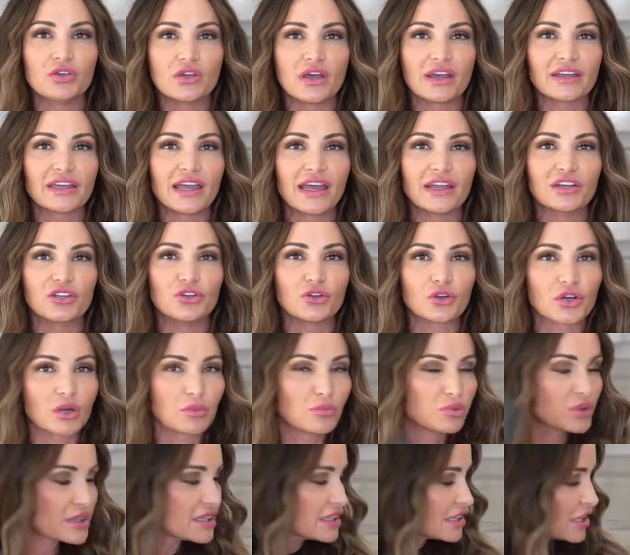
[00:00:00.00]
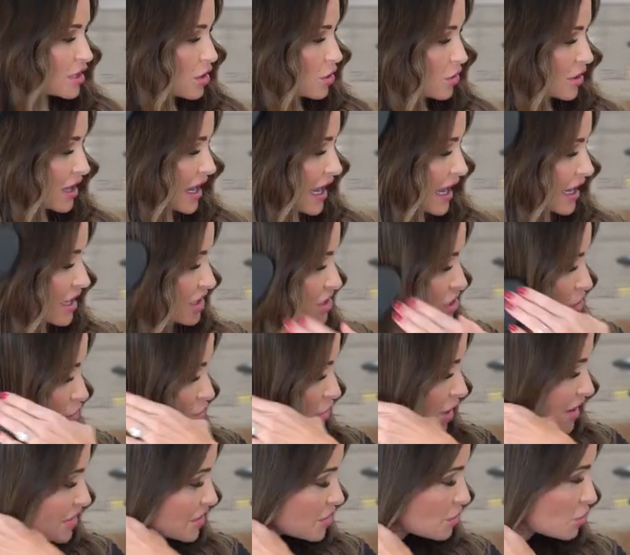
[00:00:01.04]
Again, you're completely okay to
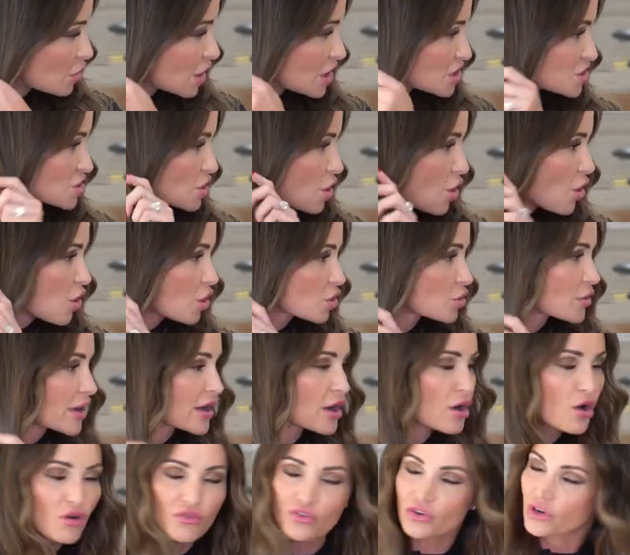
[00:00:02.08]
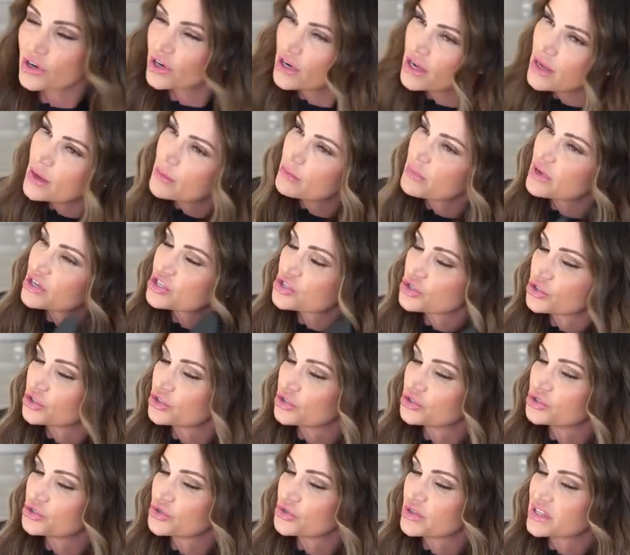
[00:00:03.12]
run the brush all the way over. Make sure
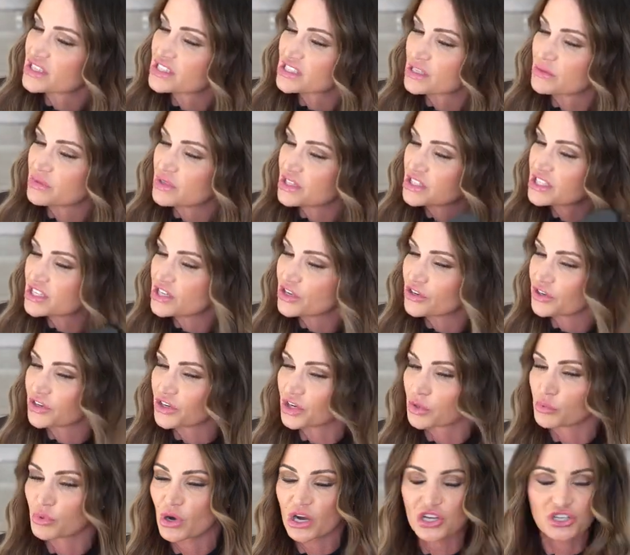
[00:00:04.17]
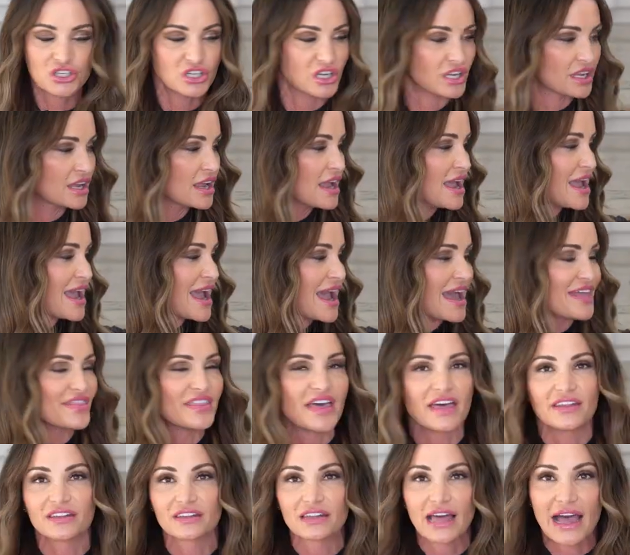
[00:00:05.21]
you're doing some interior brushing. And
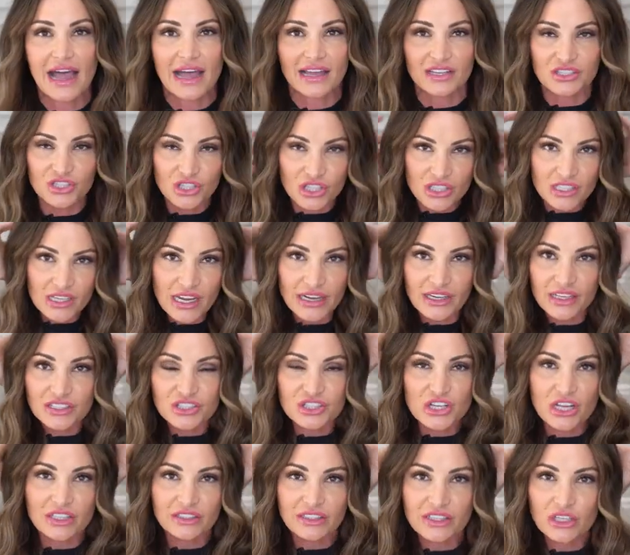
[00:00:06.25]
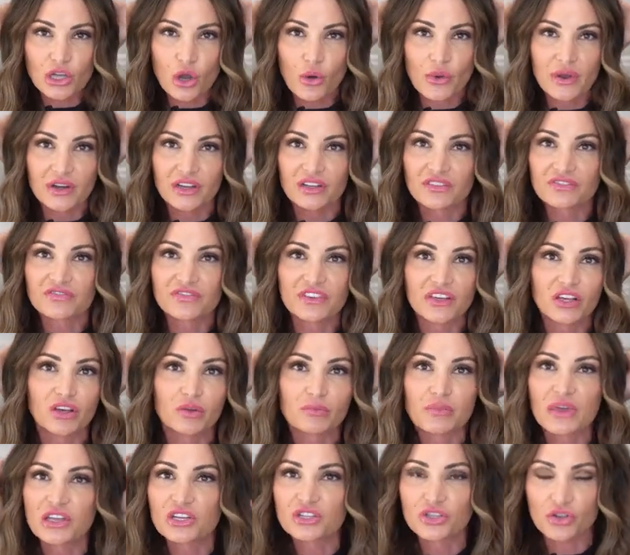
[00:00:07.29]
then last, just kind of gently go in and fill,
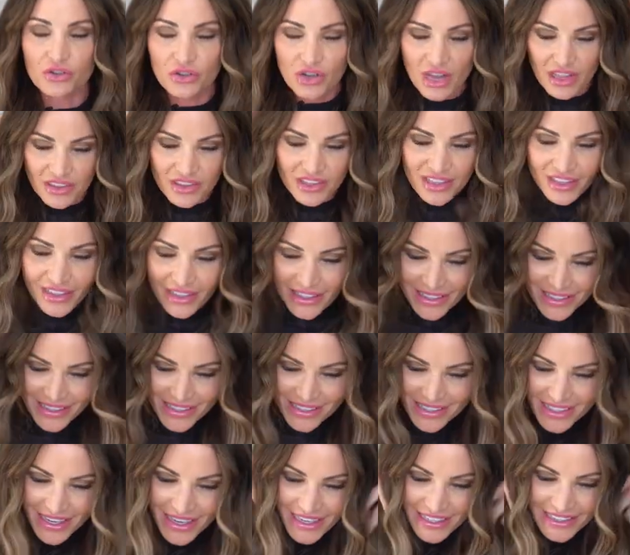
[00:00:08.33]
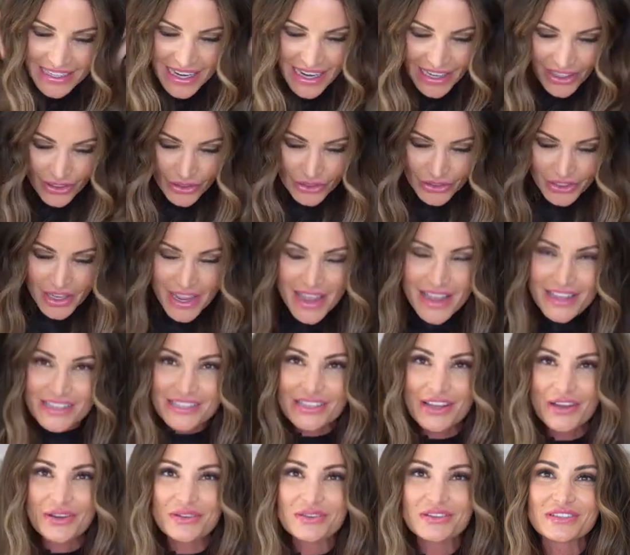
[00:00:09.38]
make sure nothing is tangled.
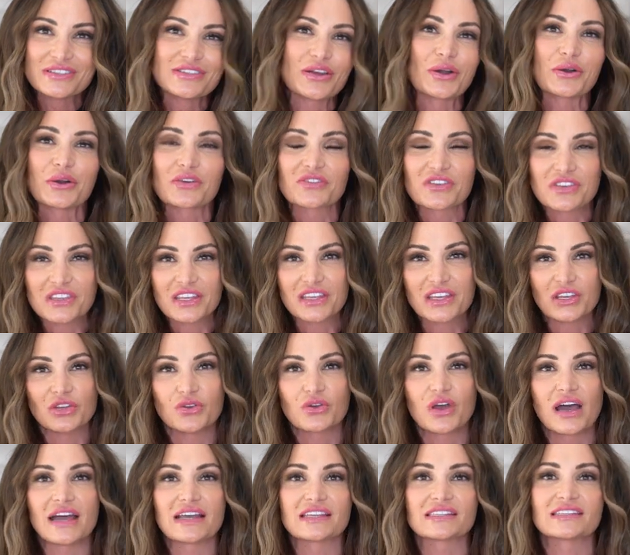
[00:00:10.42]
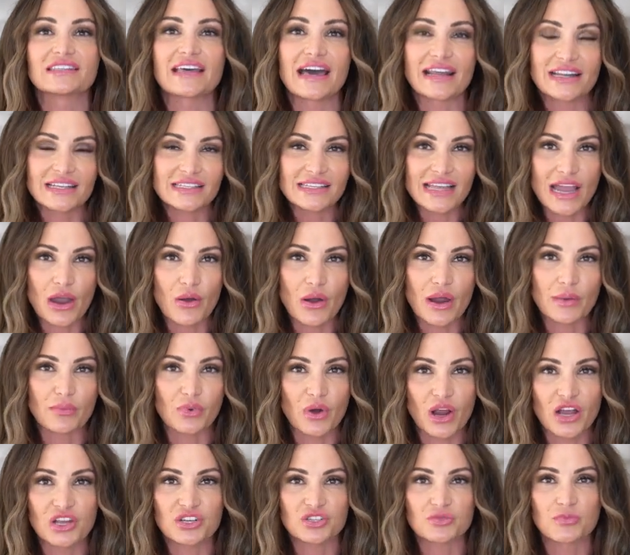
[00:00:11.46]
So don't overthink it, you guys. That is how I
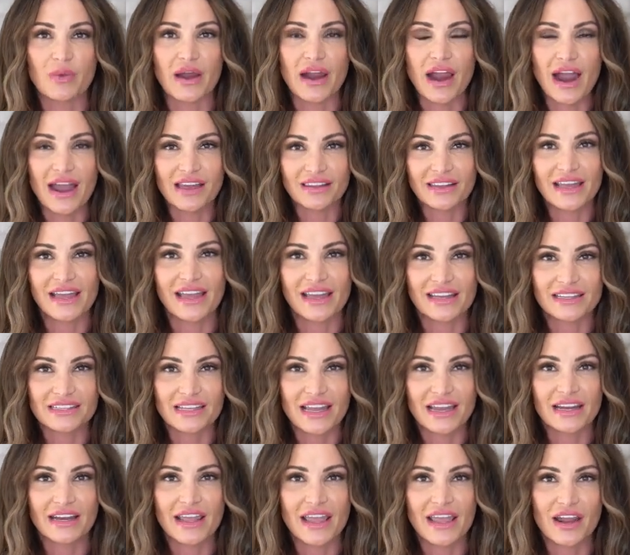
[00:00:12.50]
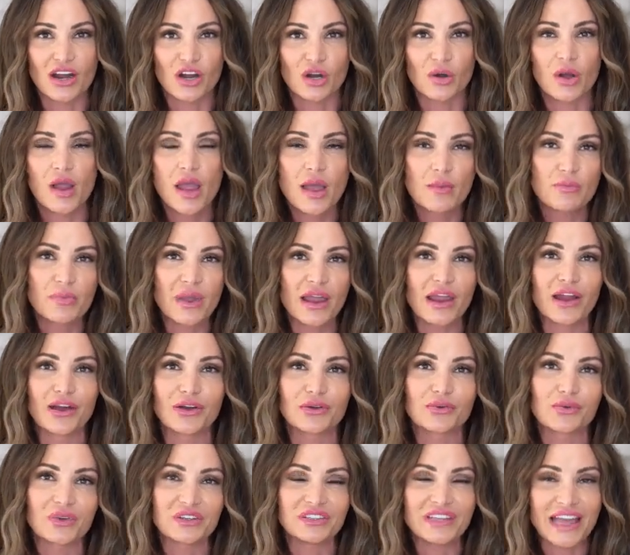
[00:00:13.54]
brush my ISLA hand-tied hair
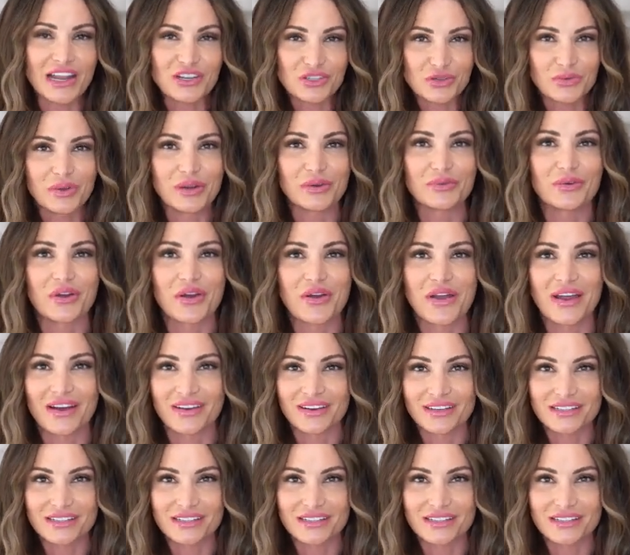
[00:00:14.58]
paired with Natural Beaded Row hair